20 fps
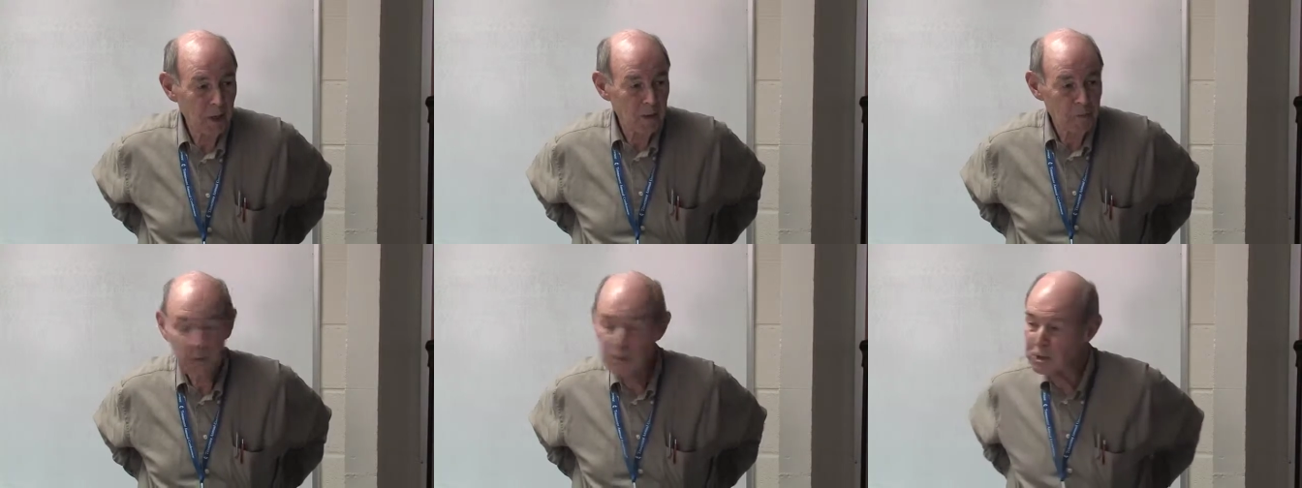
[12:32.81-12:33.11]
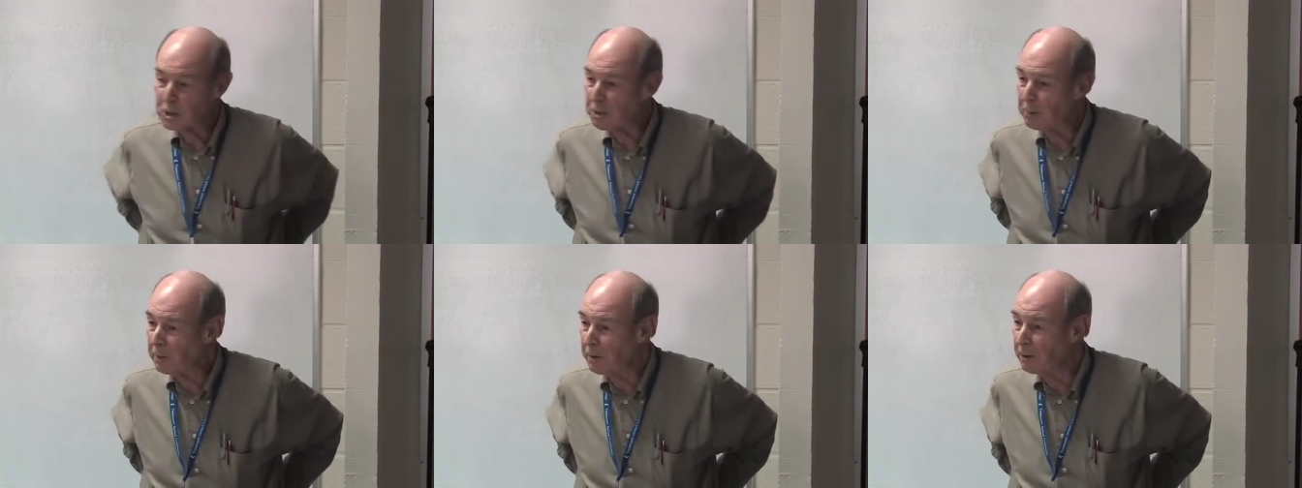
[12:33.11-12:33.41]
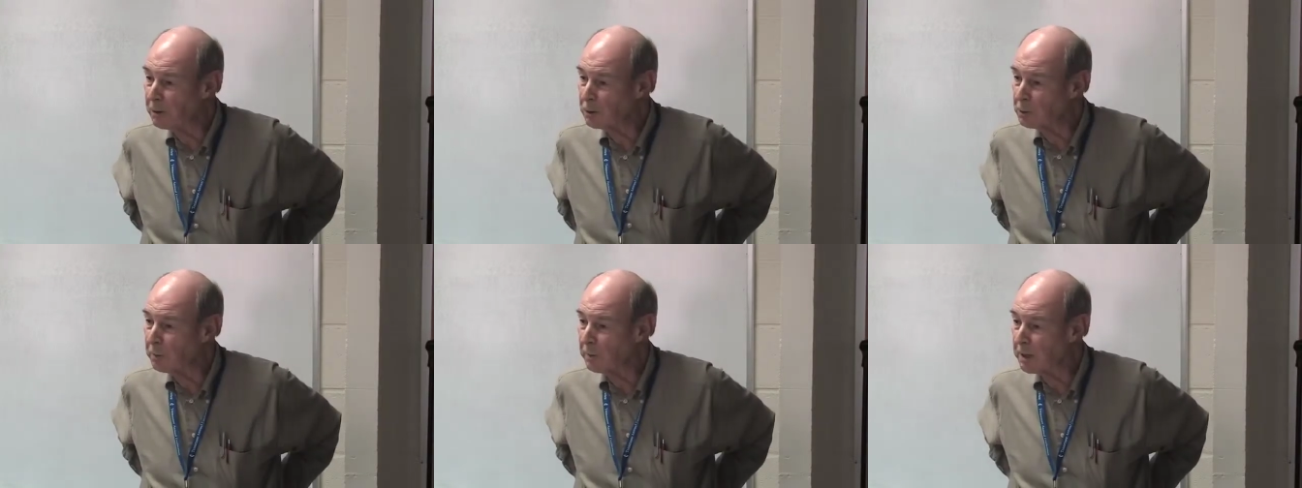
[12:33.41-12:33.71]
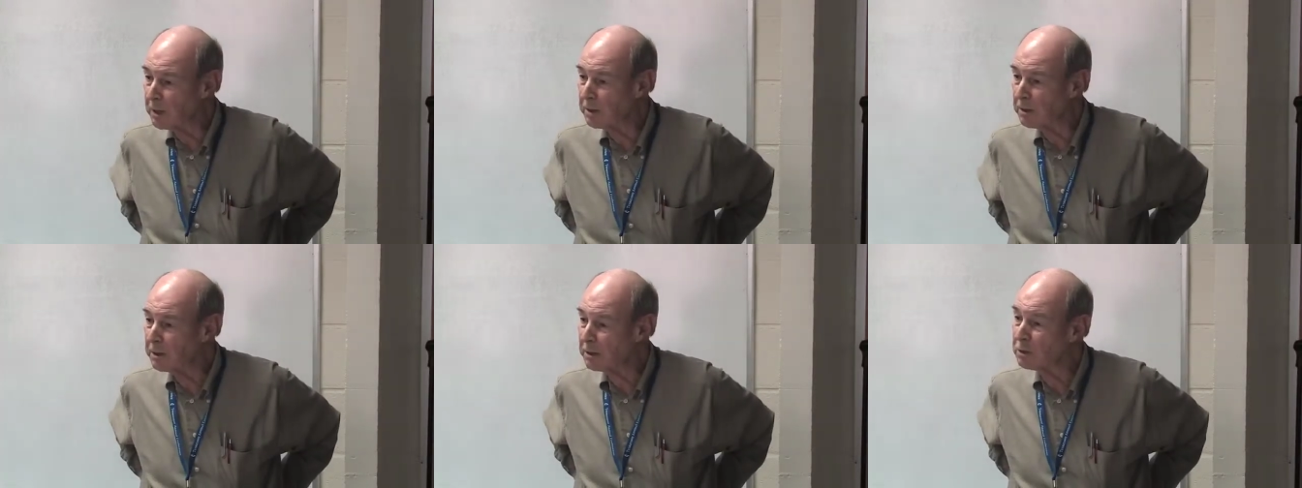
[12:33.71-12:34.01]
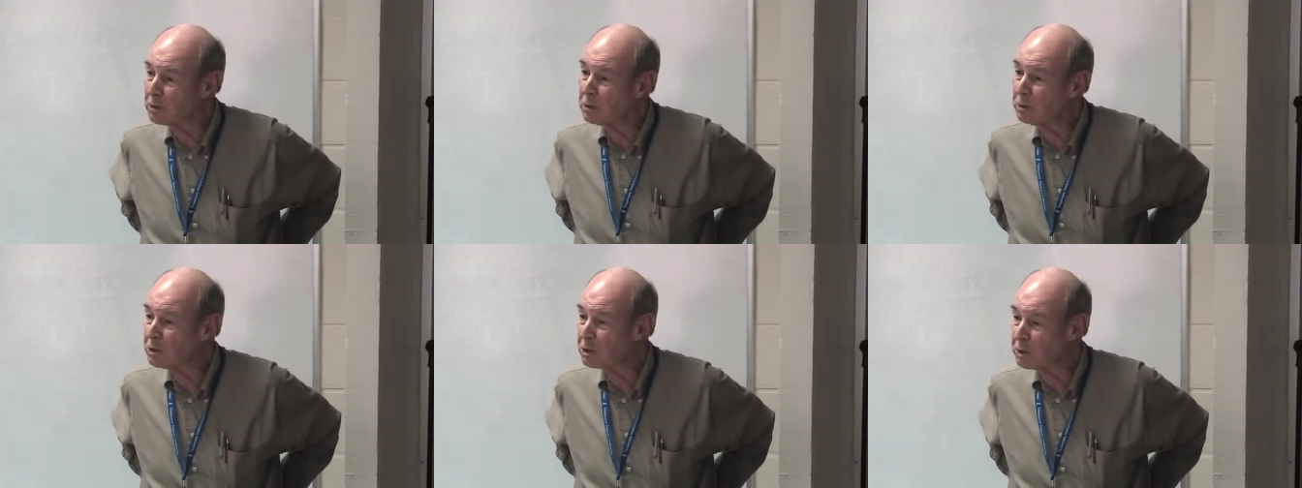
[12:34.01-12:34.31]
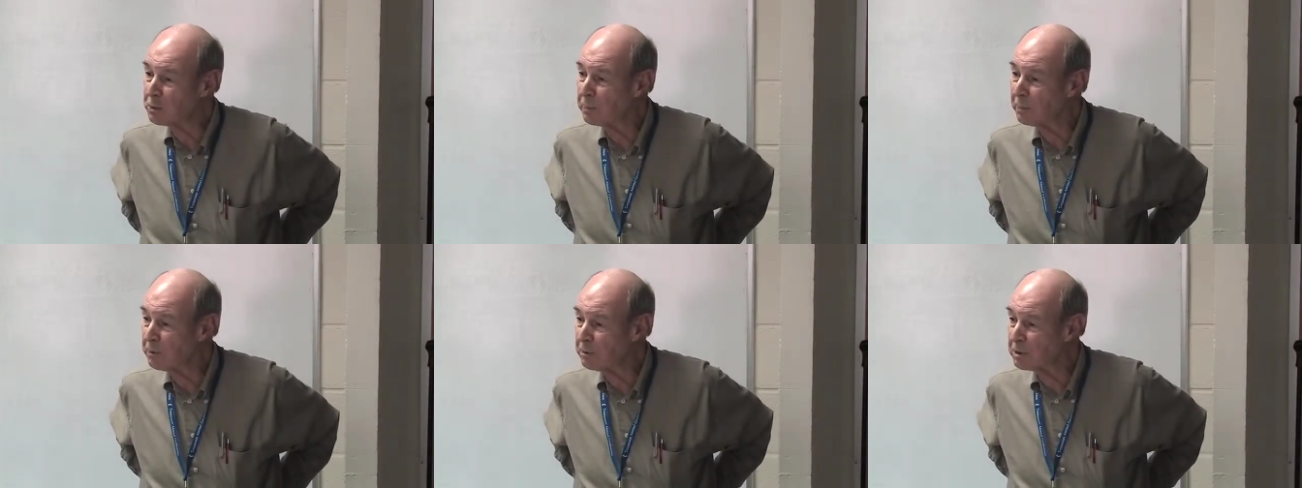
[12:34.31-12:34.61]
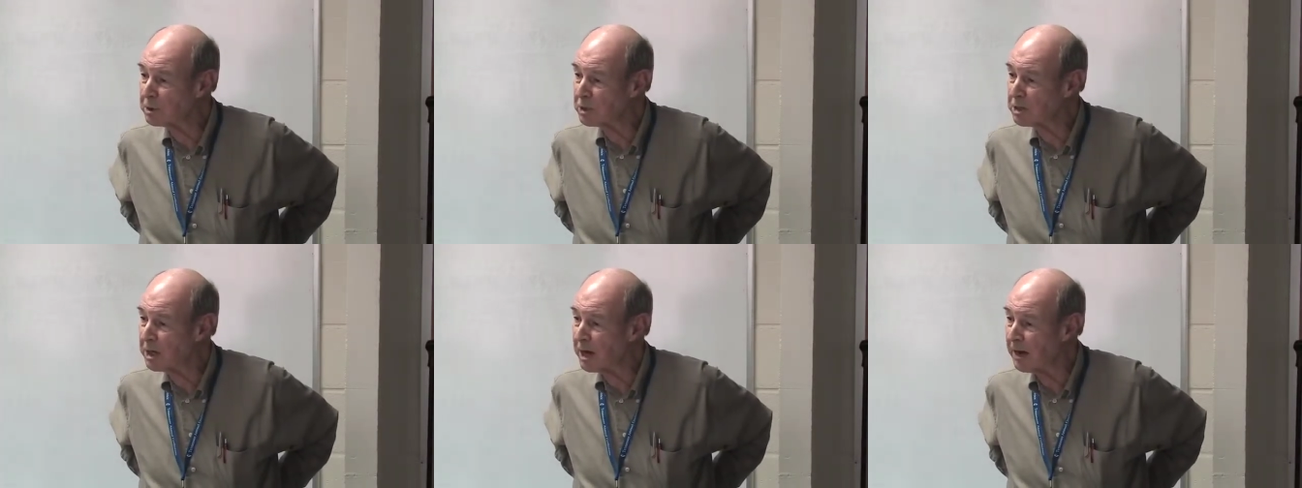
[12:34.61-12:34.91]
But suppose one of the two
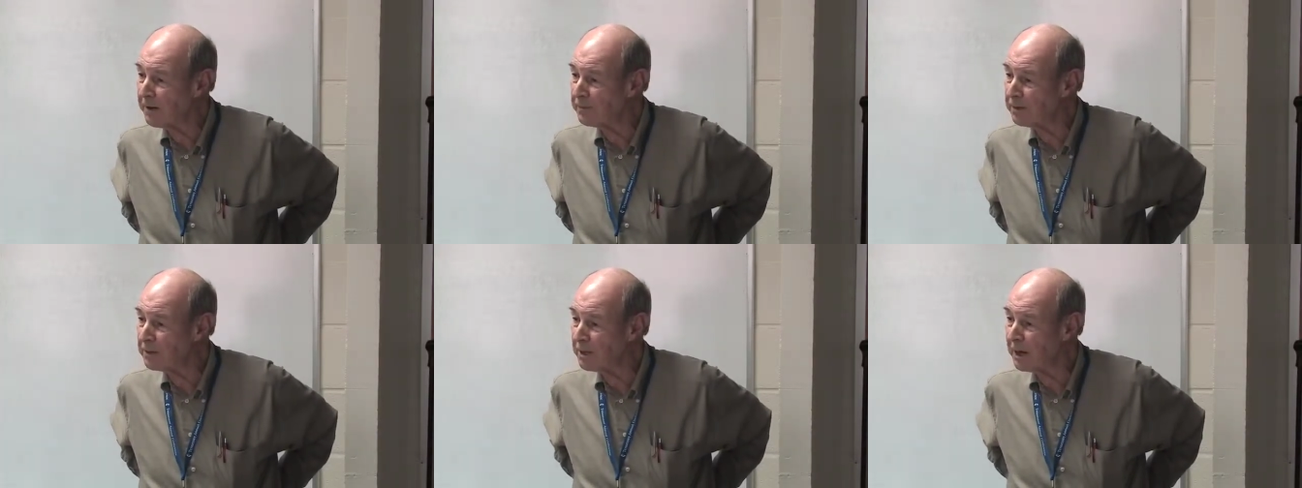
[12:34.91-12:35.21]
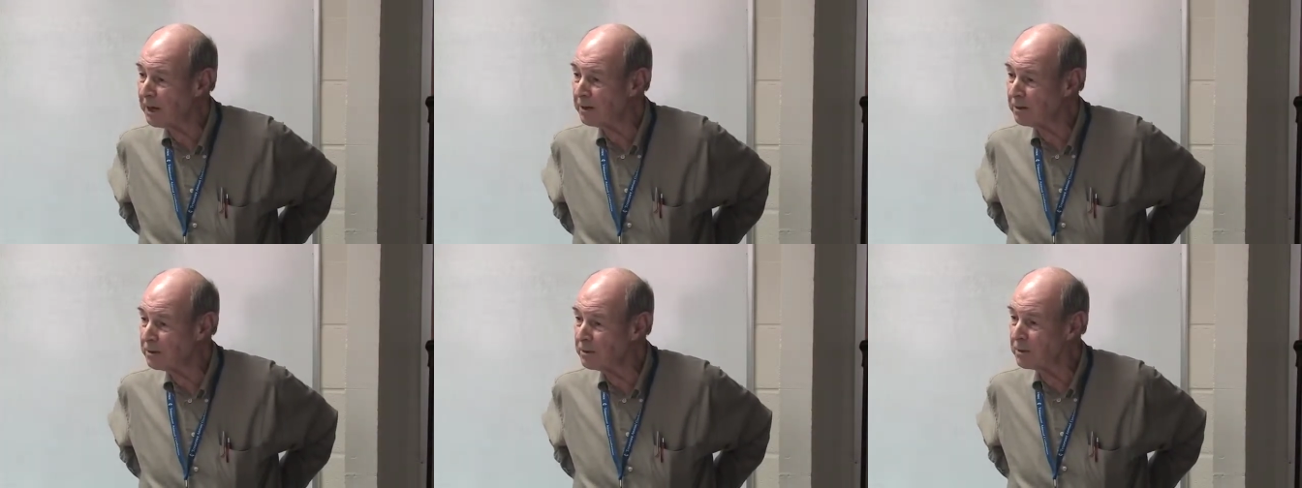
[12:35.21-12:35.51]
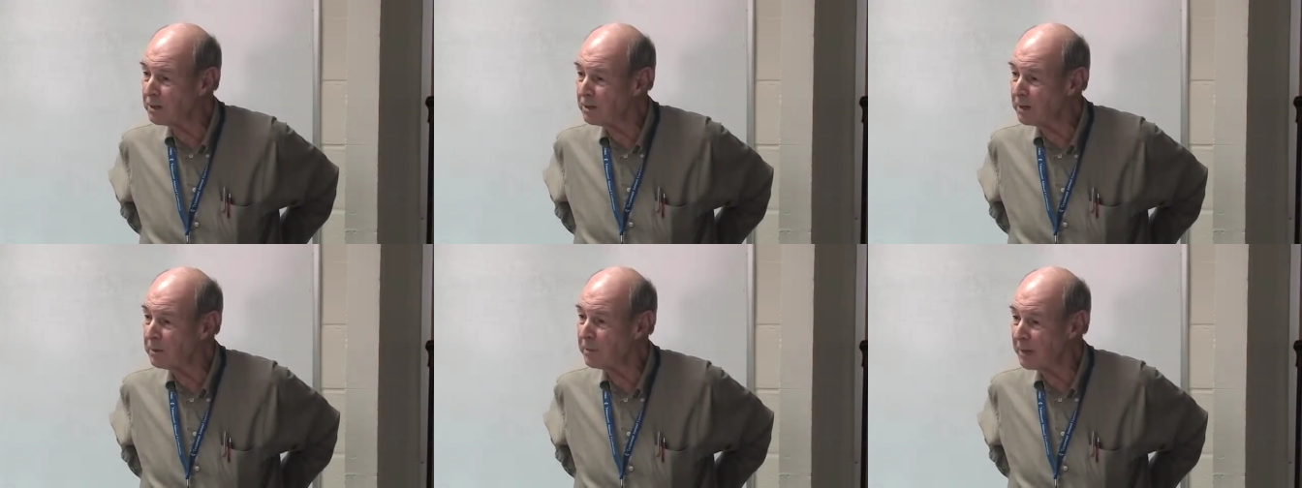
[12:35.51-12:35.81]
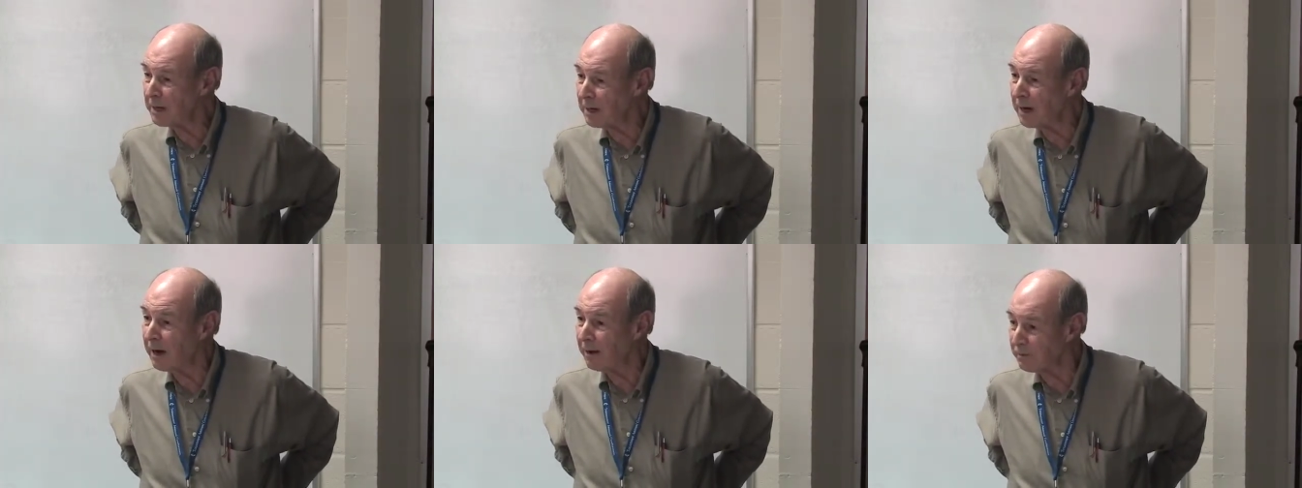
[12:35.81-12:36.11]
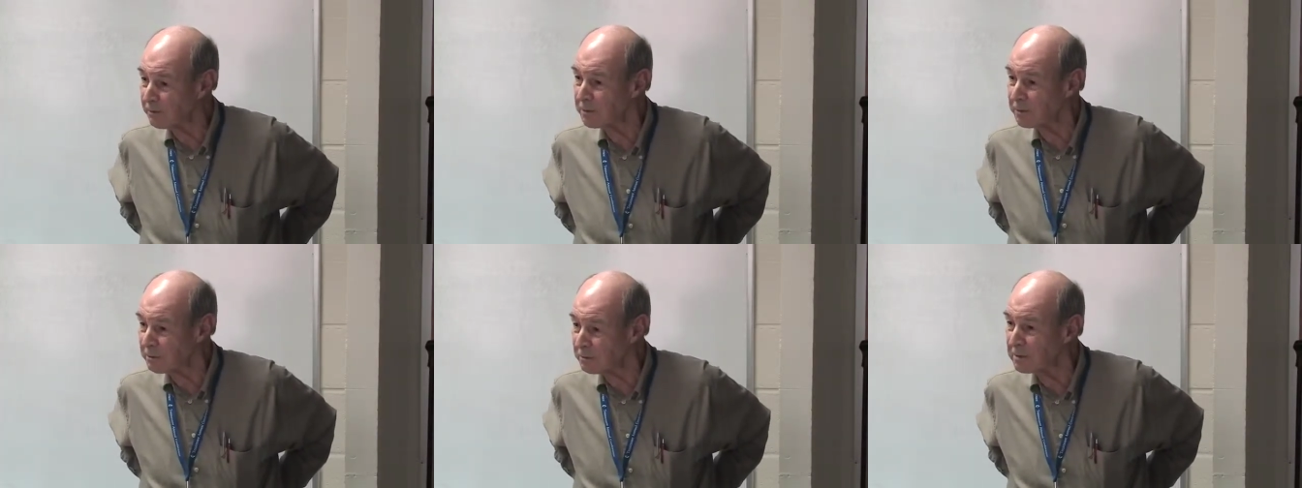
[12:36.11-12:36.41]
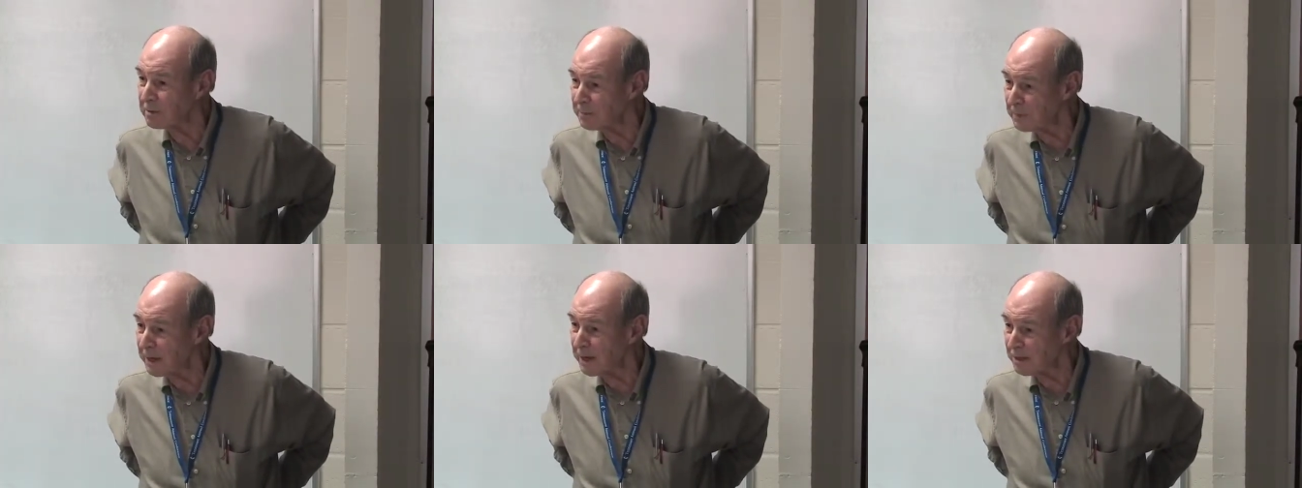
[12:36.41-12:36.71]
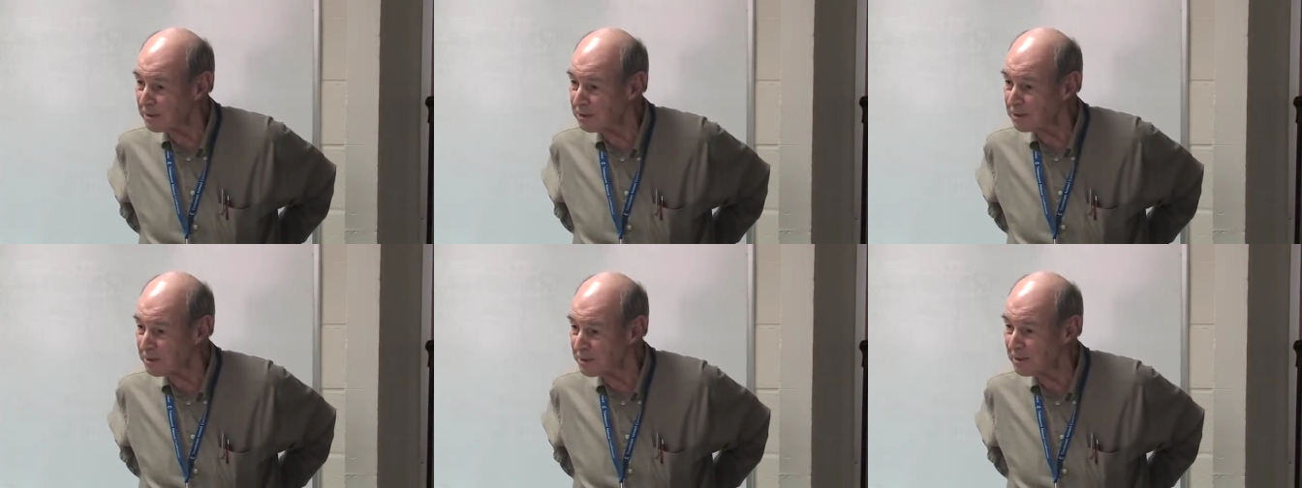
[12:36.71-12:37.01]
support staff in that unit had been out for three
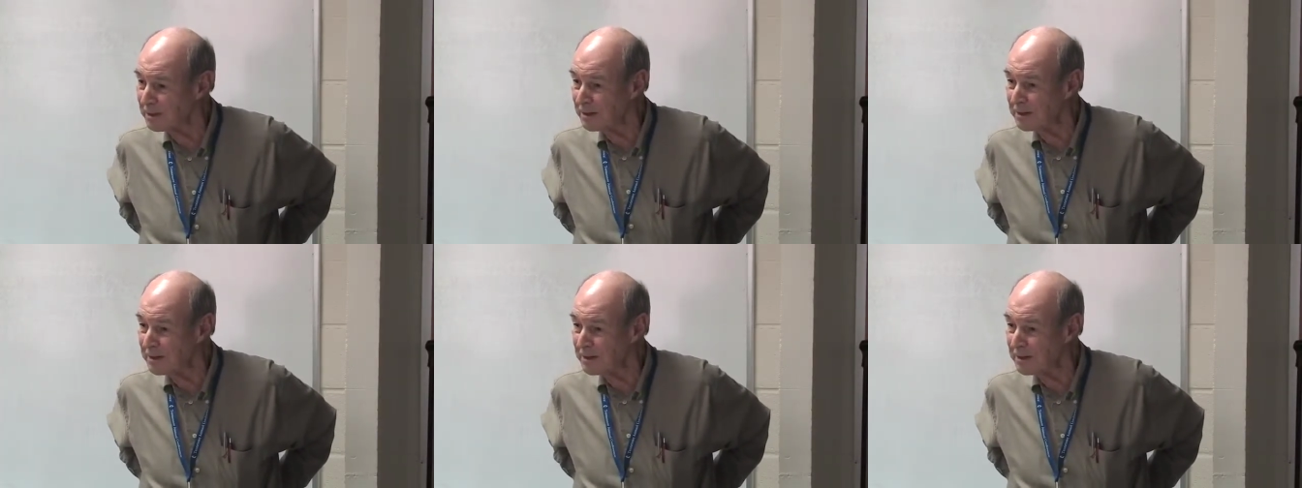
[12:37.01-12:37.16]
months.